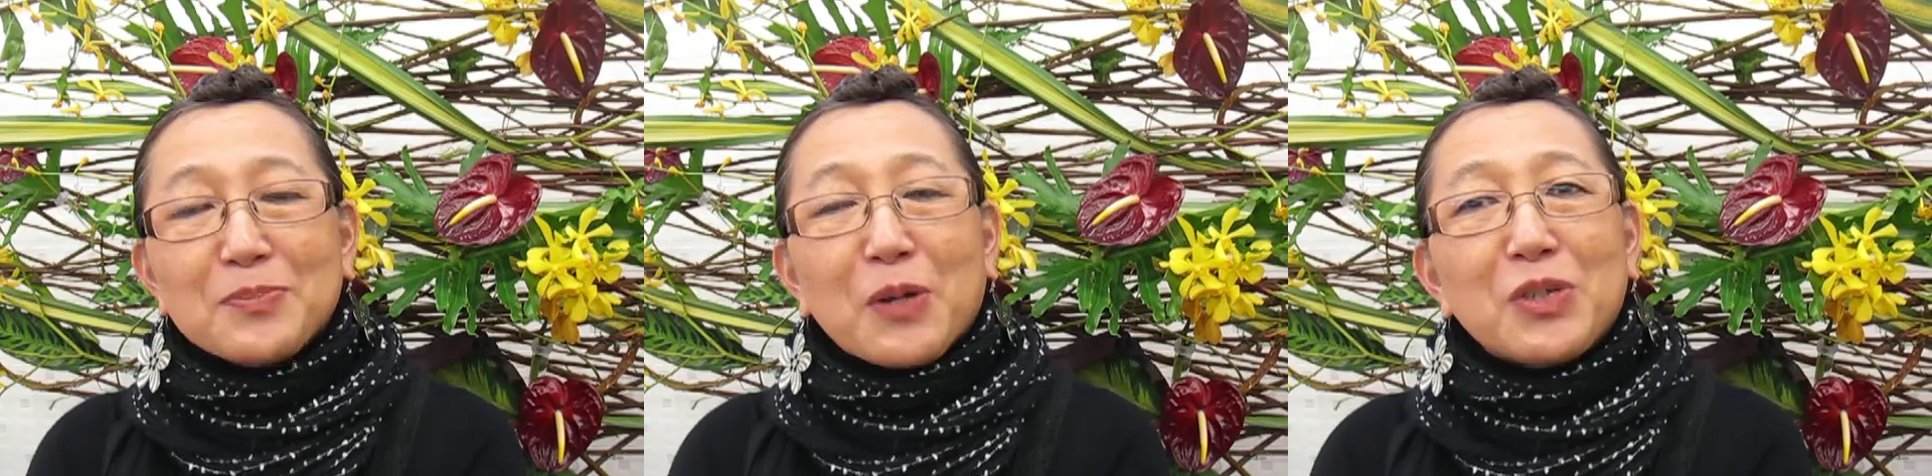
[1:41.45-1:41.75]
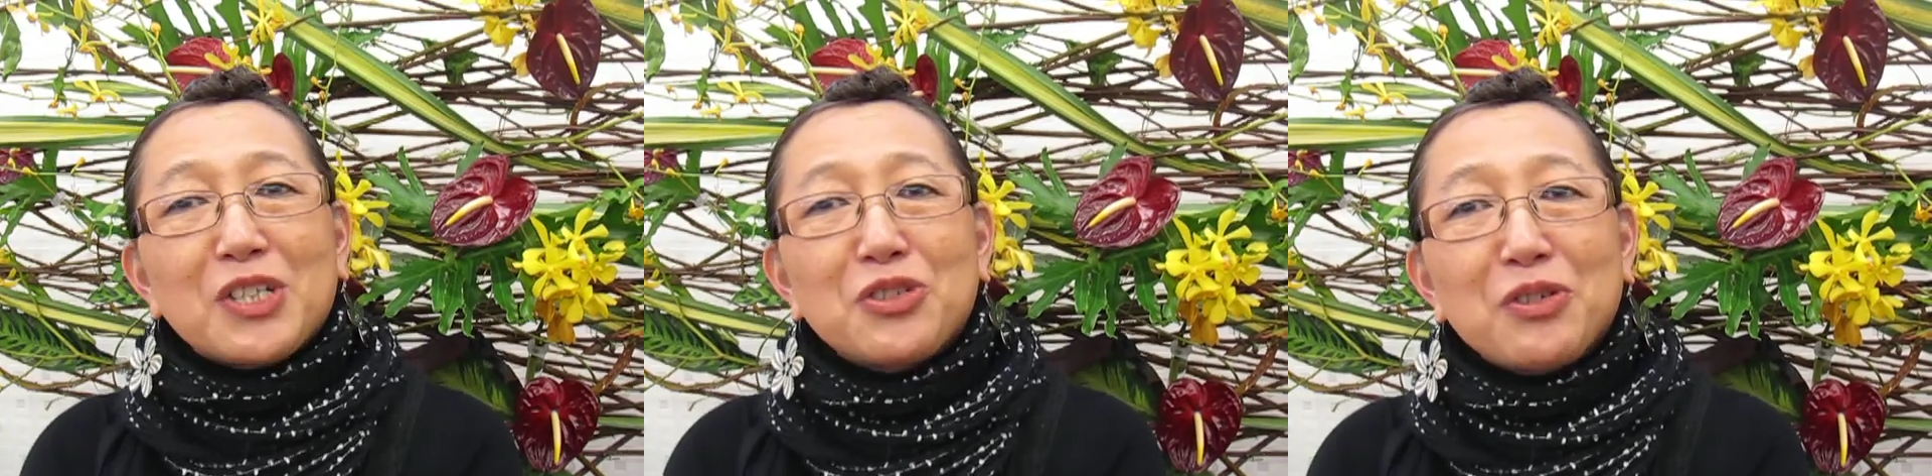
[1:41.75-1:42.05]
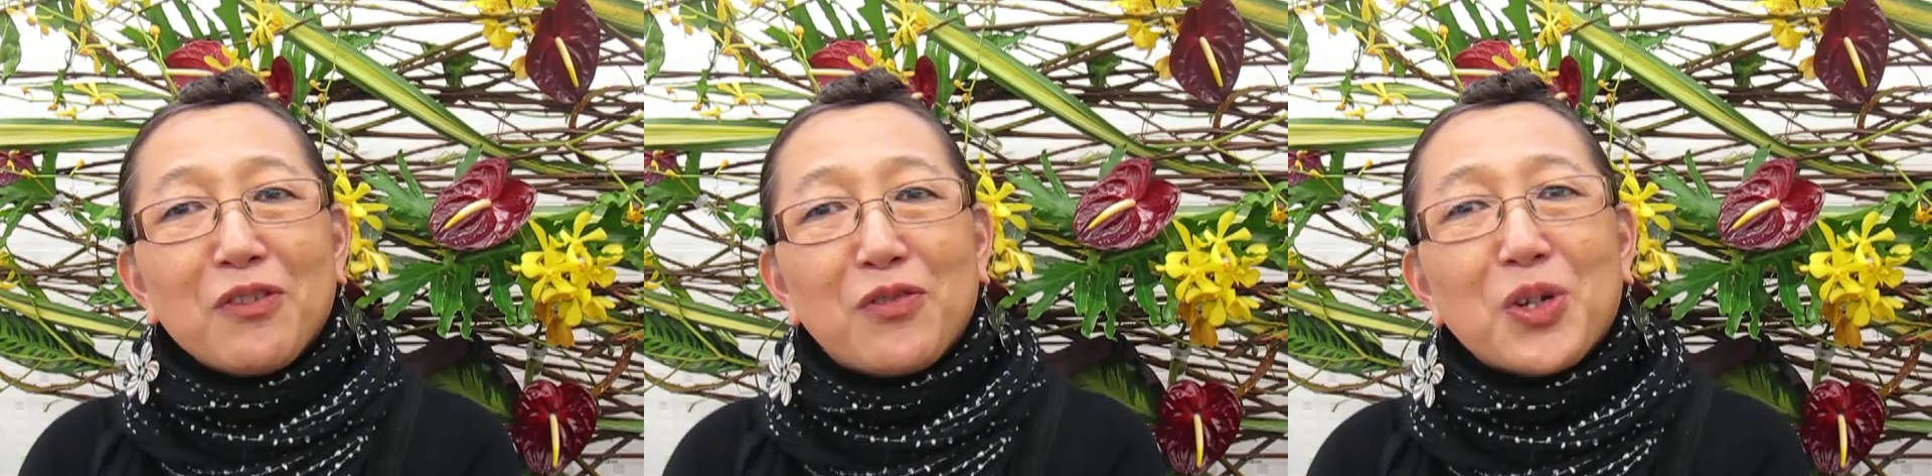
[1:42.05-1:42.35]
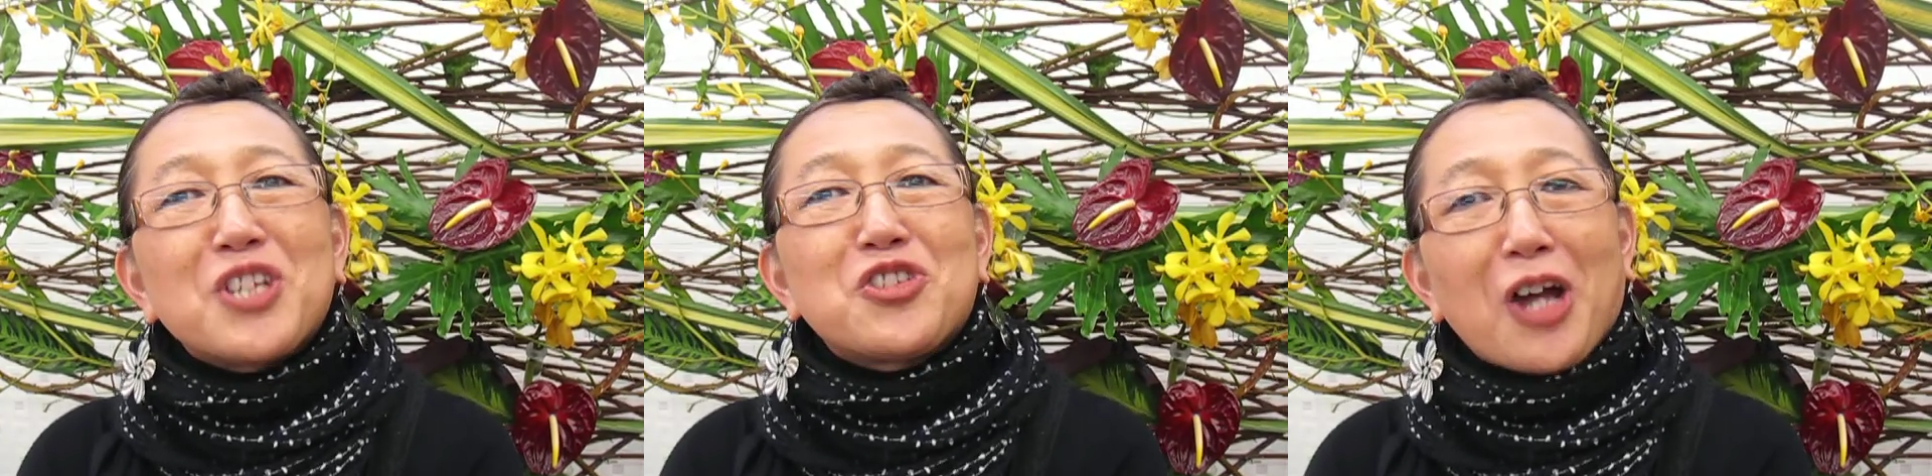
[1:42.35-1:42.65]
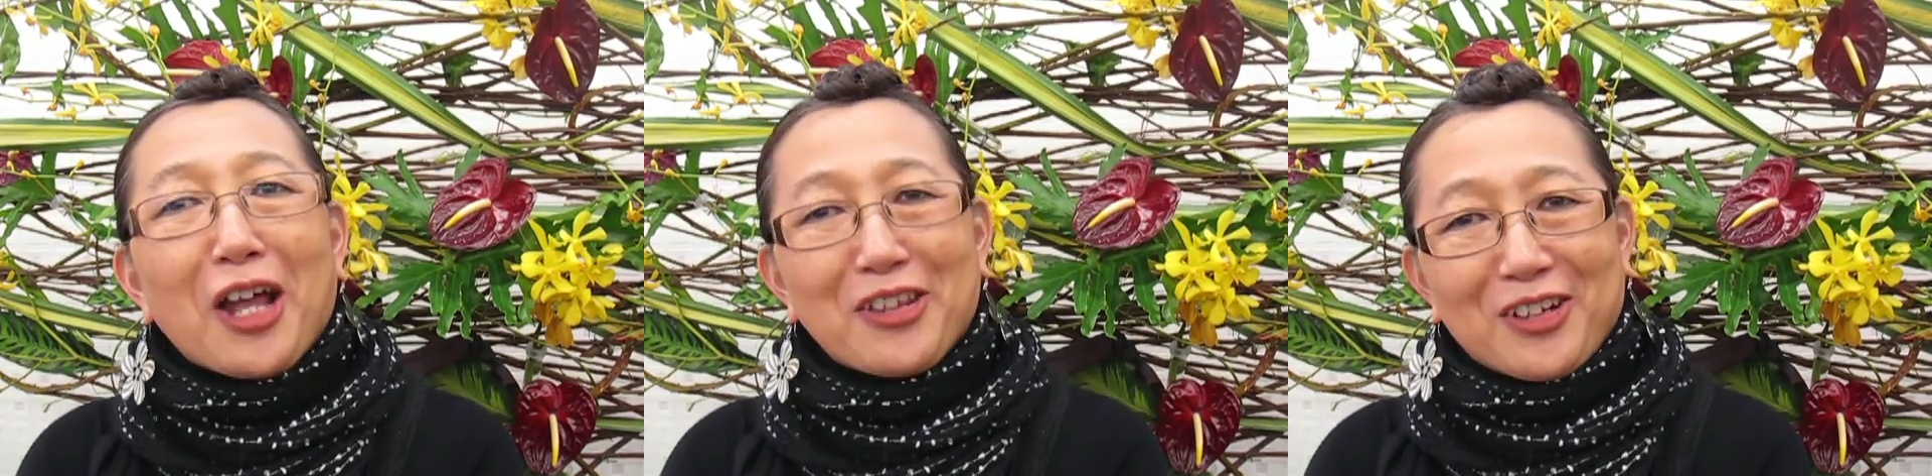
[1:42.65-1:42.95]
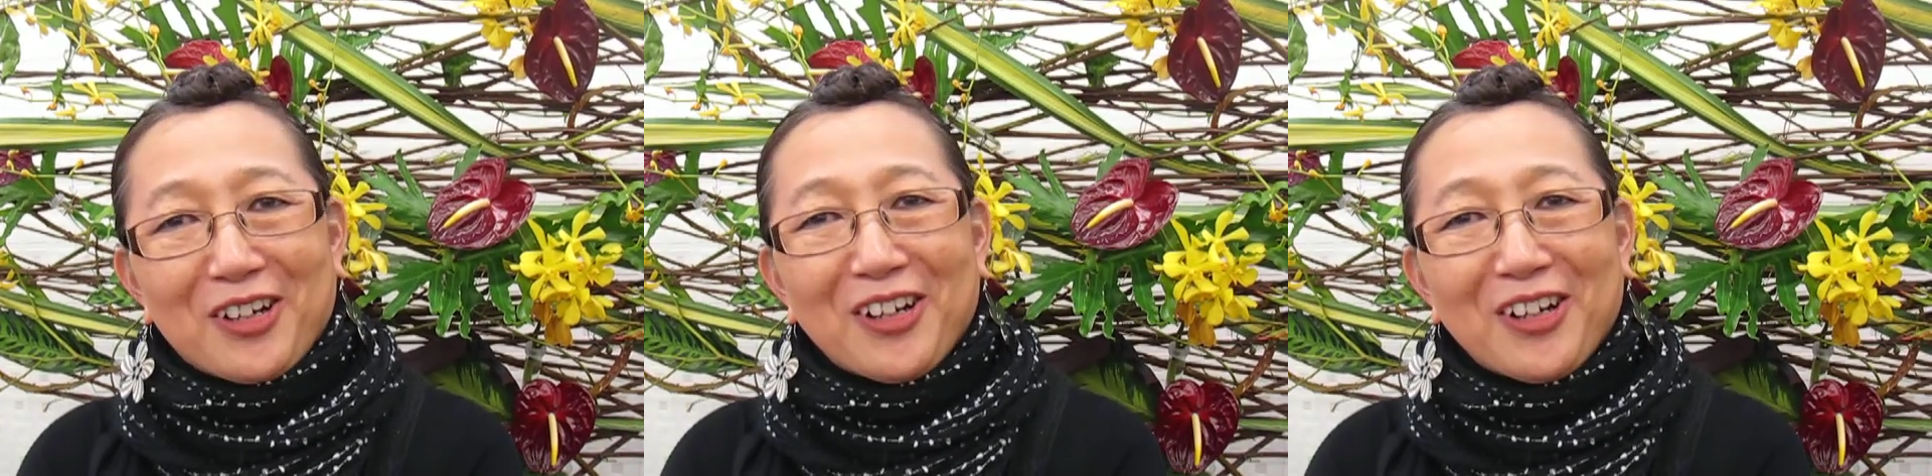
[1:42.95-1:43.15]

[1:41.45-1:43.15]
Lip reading: but we do it for each other.